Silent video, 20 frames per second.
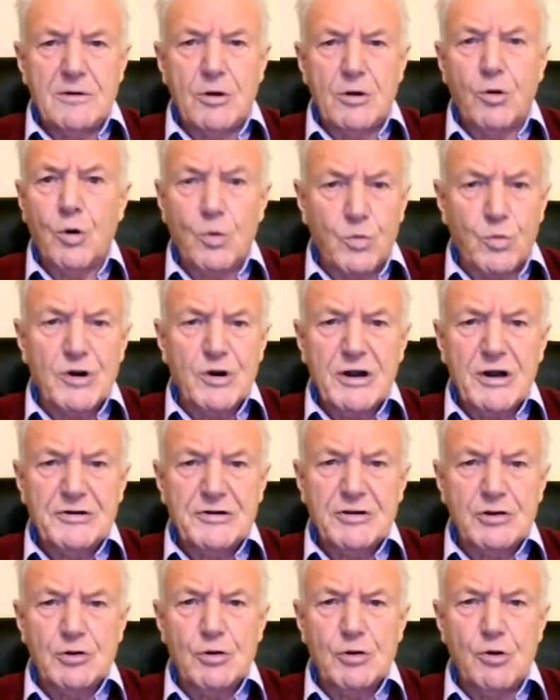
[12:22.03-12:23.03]
or were under
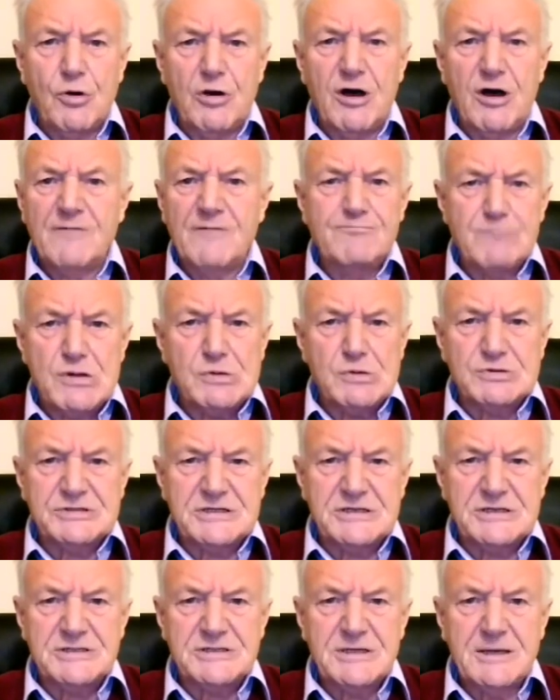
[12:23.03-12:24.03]
the law of
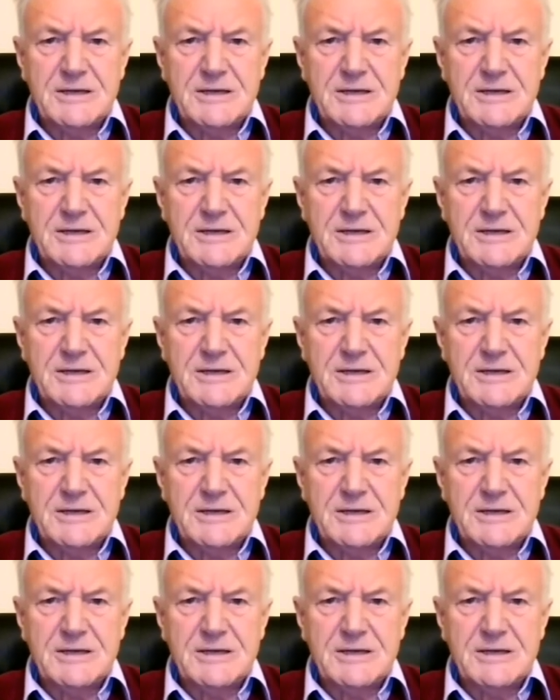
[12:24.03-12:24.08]
Moses.